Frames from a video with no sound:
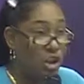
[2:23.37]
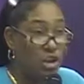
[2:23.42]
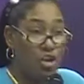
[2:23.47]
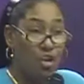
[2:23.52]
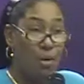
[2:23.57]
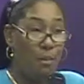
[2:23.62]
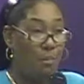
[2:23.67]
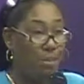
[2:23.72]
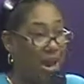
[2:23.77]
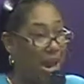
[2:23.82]

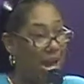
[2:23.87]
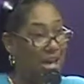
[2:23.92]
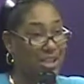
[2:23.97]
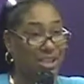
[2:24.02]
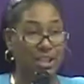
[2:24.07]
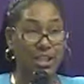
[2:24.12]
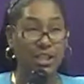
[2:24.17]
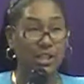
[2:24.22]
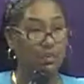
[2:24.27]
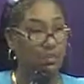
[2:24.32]
You
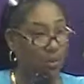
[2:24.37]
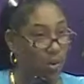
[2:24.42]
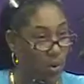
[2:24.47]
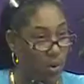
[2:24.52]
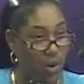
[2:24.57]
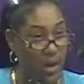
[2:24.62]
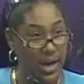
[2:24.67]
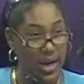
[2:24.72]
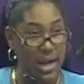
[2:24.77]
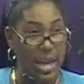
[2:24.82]
pastor's
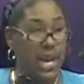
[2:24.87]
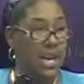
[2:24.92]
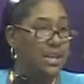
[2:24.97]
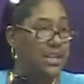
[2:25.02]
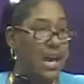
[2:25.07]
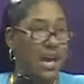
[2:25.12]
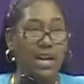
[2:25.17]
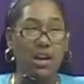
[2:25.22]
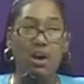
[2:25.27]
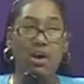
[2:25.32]
boy.
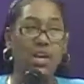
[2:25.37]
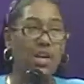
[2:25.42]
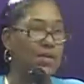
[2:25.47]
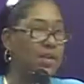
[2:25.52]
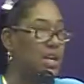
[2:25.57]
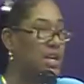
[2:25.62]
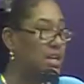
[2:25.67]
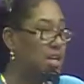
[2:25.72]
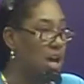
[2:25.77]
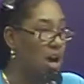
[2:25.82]
They don't
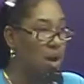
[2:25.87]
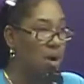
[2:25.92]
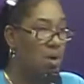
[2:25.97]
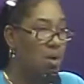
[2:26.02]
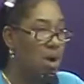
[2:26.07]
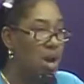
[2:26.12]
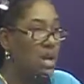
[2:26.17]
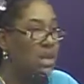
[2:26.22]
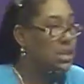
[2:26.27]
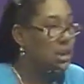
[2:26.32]
even
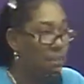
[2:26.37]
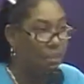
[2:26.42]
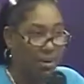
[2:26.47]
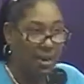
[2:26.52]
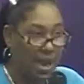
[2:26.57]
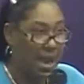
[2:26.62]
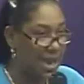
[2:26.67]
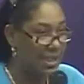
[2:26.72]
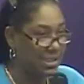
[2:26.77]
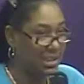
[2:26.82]
know the
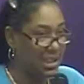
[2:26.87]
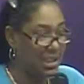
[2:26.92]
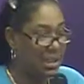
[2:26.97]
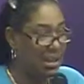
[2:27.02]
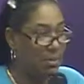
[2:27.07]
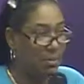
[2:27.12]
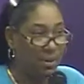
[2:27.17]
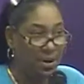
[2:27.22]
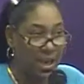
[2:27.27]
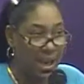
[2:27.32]
plots and
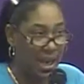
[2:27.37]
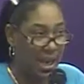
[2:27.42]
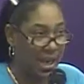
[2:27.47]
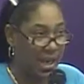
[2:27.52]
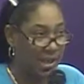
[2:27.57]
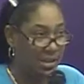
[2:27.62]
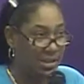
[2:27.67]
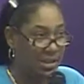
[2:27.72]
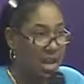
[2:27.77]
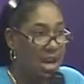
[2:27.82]
the
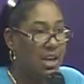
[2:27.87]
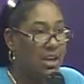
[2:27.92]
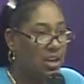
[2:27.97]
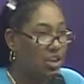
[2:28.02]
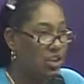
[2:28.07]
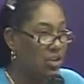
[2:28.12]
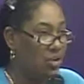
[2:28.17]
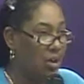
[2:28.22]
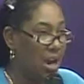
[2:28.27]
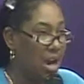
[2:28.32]
plans
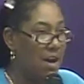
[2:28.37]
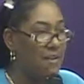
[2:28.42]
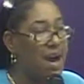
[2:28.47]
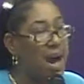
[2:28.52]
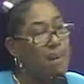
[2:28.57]
that you have.